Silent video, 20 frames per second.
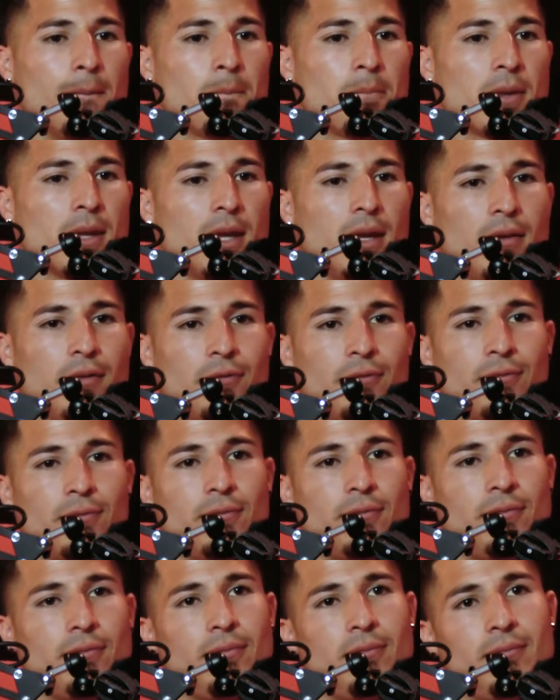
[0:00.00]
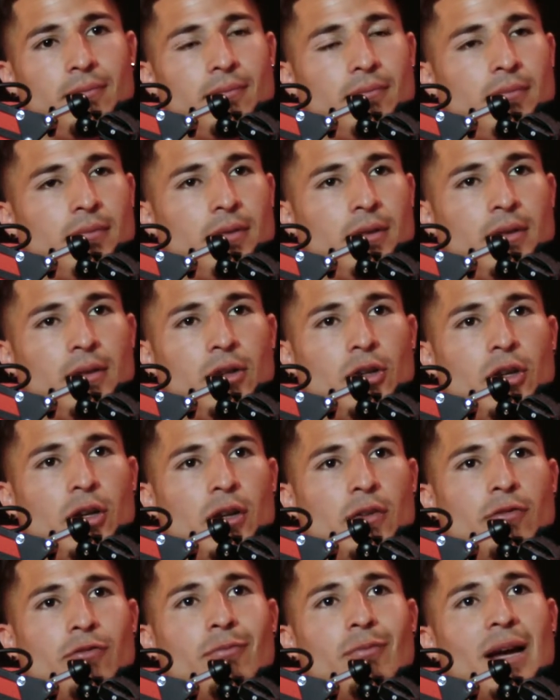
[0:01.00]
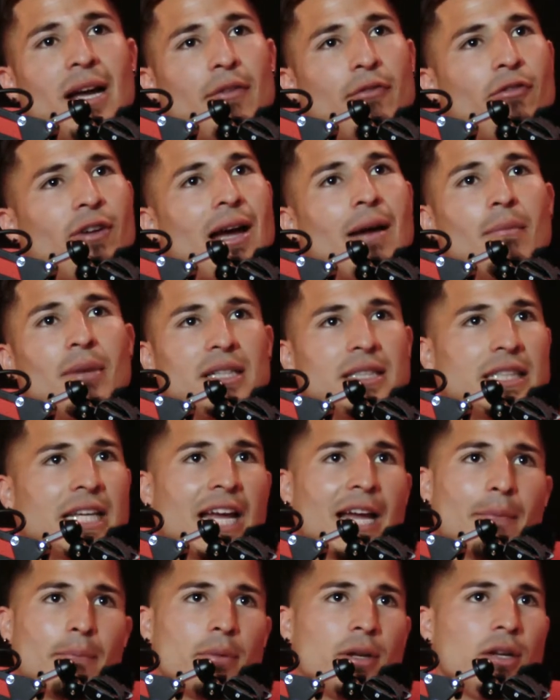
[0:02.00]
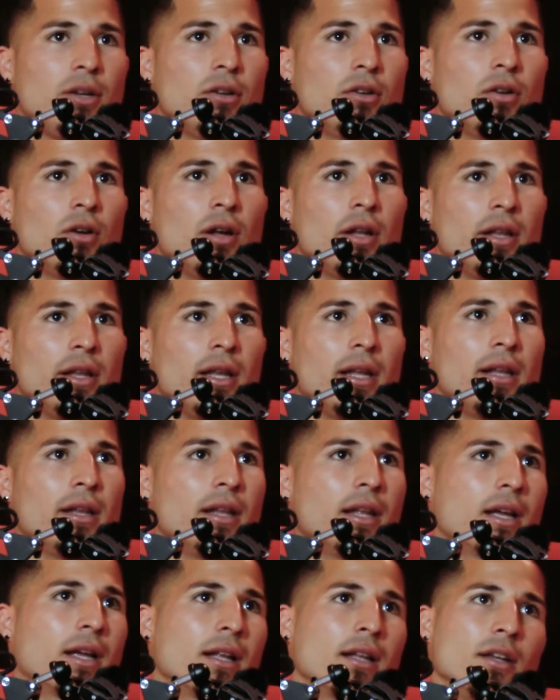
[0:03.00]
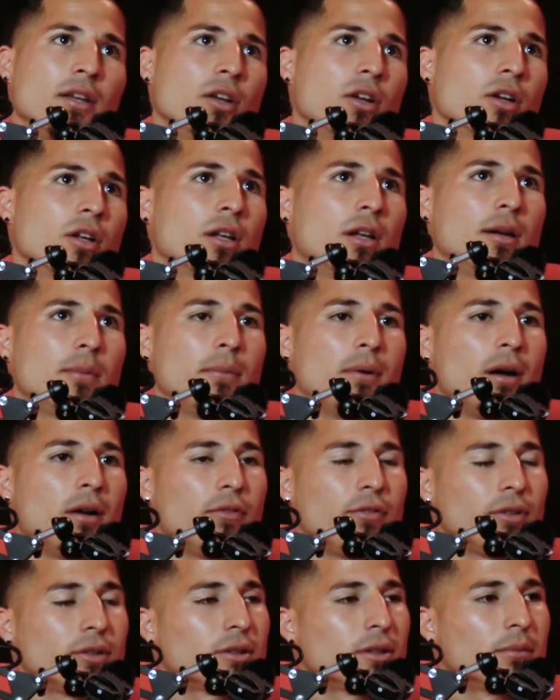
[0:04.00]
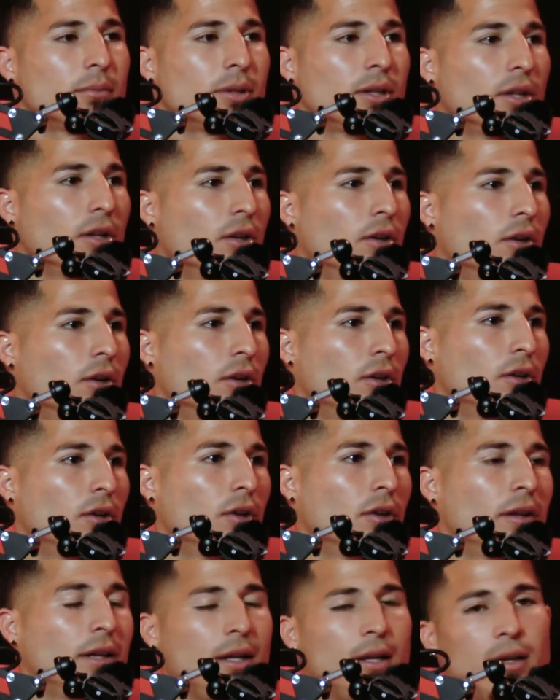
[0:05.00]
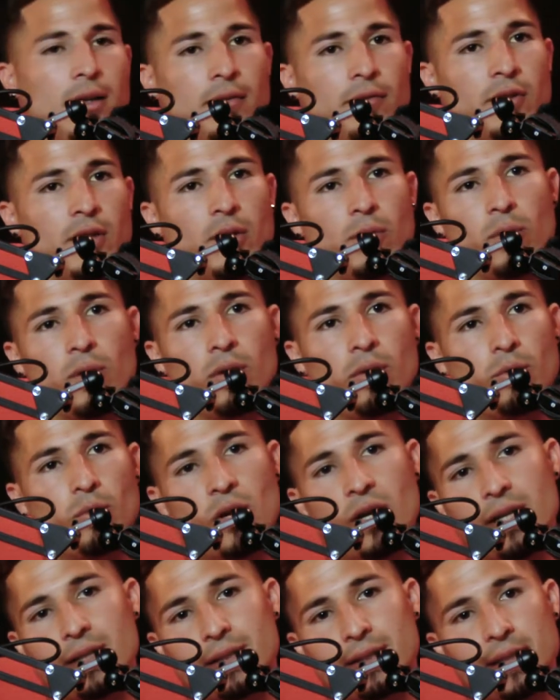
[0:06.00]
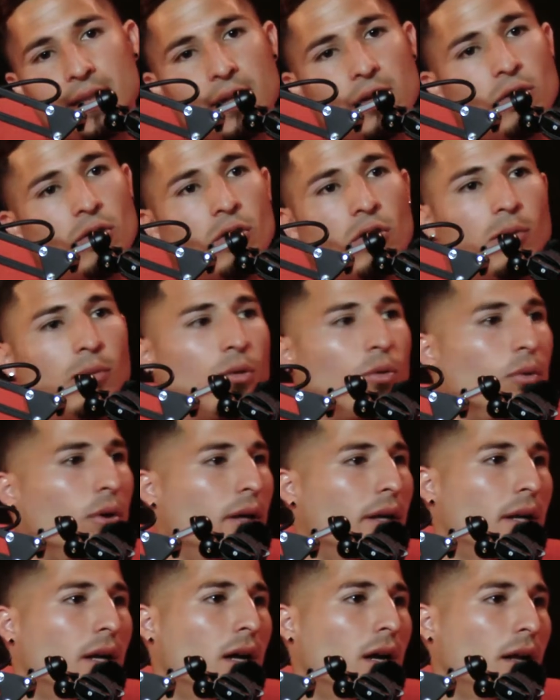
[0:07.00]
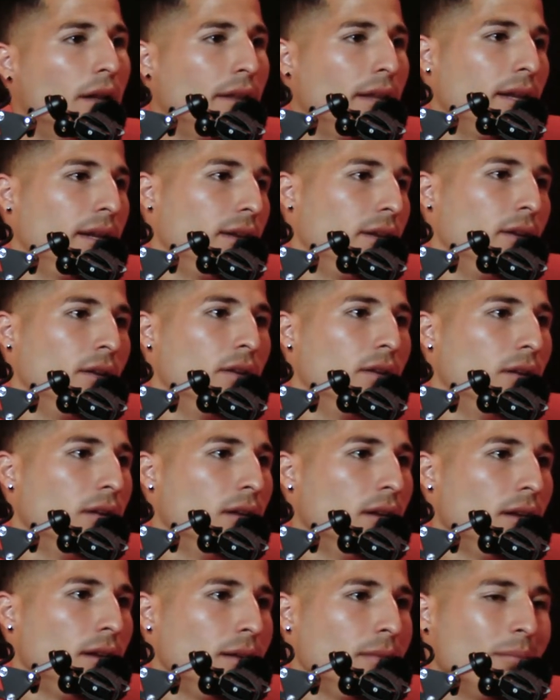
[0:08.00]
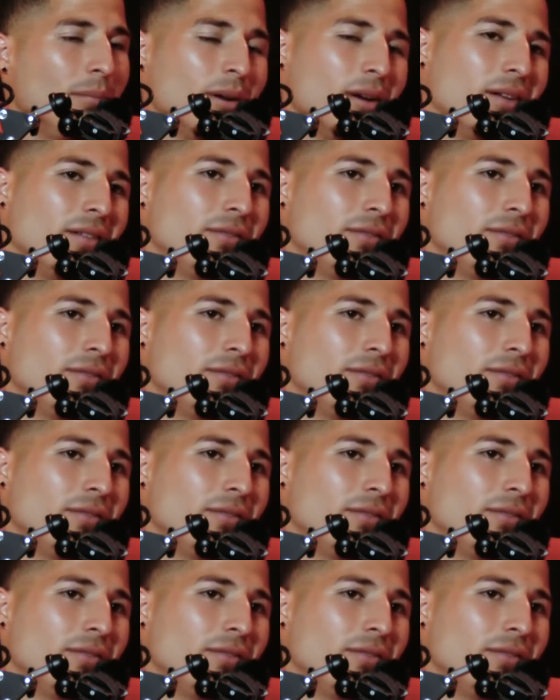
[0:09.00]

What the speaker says: if my family's happy, and then the club offers something good, if they would want to stay home or whatnot, then But